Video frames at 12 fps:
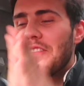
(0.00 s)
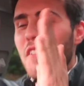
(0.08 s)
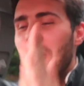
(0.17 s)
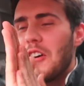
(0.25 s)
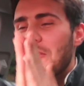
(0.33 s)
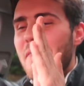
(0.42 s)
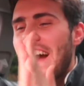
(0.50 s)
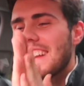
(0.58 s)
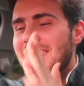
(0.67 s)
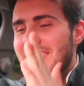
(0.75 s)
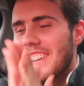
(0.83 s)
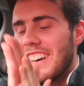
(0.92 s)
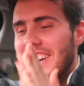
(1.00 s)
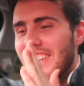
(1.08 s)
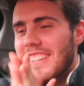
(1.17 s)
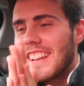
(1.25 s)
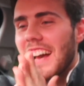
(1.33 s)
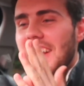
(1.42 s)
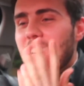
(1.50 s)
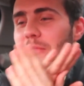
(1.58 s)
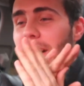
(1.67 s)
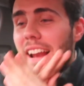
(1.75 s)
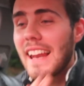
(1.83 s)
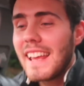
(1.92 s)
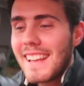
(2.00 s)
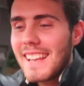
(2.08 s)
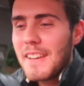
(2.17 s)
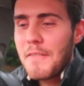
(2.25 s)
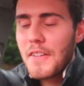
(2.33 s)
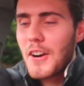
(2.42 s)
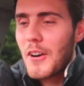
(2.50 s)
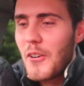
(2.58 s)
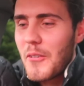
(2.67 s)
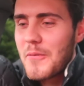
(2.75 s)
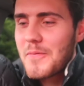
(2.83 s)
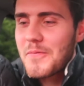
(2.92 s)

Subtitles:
full petrol, like completely full.